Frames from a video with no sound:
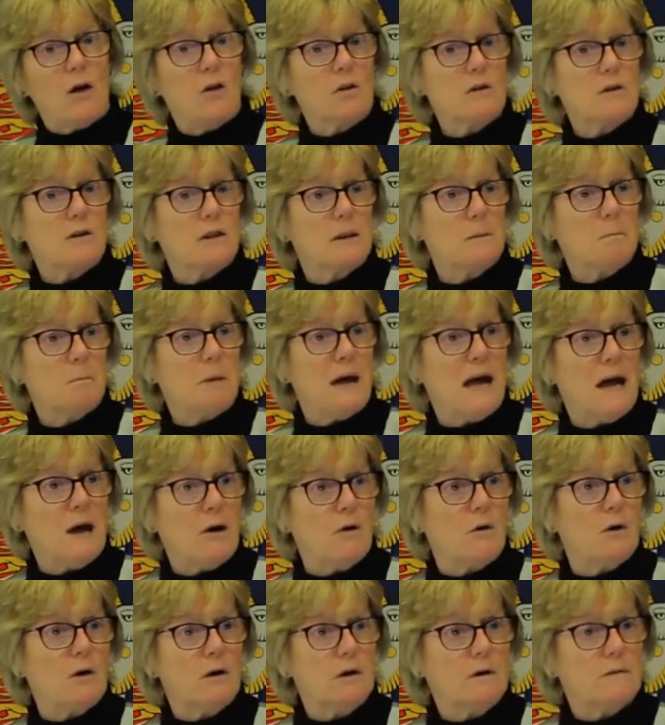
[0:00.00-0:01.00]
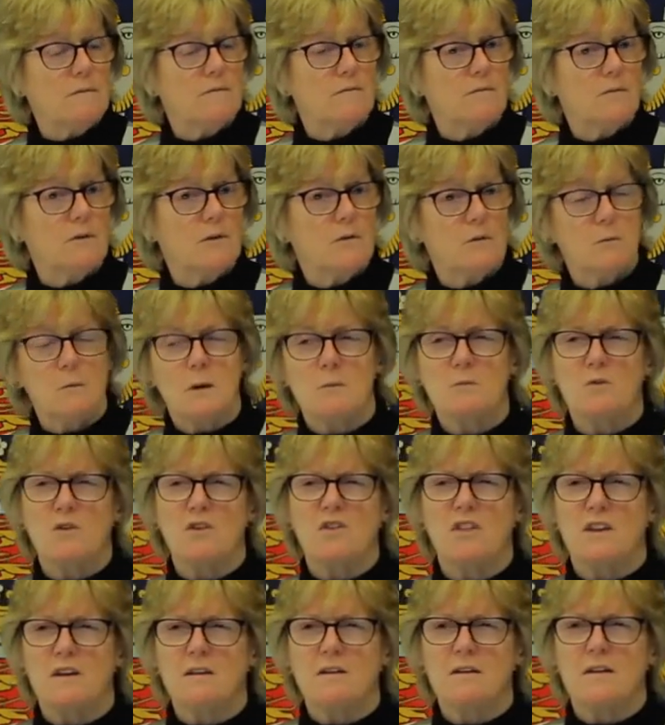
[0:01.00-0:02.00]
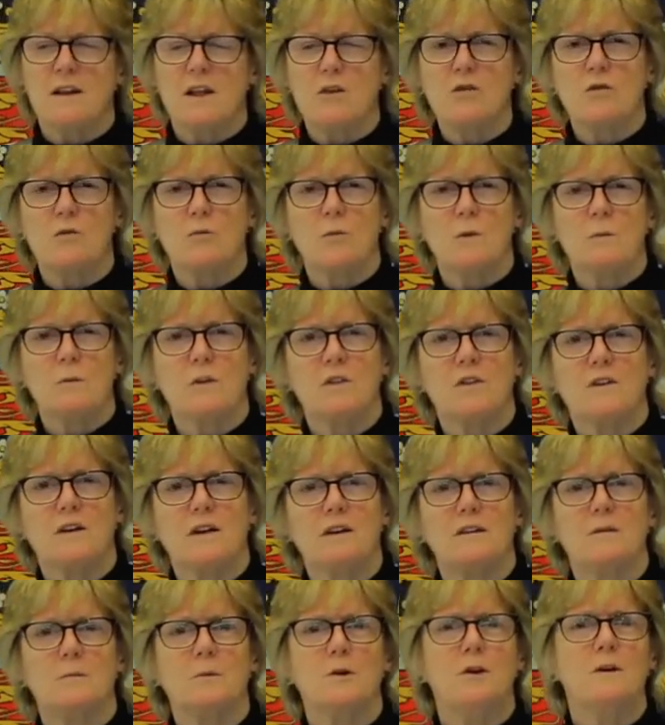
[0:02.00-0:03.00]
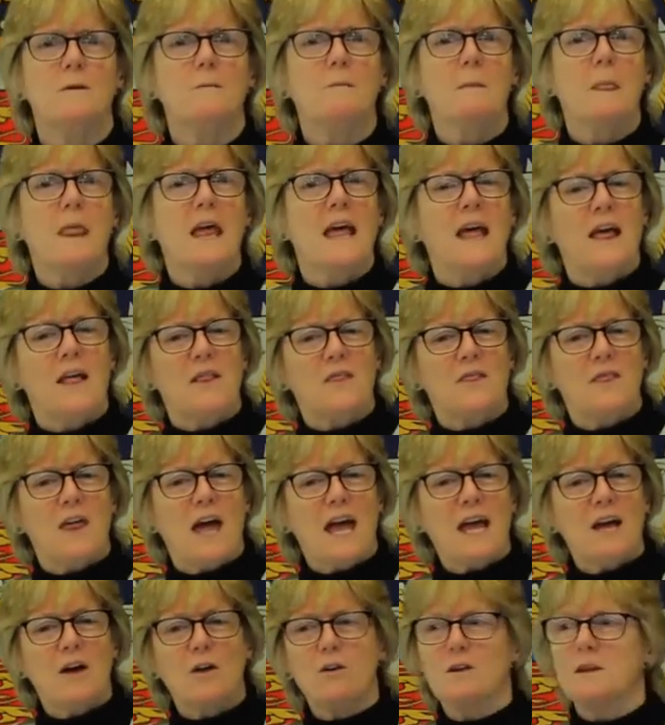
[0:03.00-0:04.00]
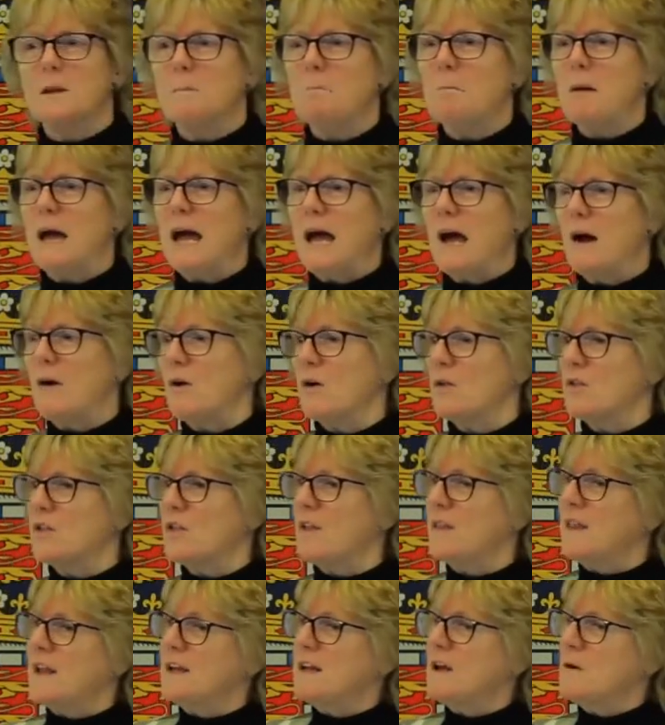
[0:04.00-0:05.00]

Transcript: hold the power. Remember, it's International Women's Day tomorrow. They hold the power, so they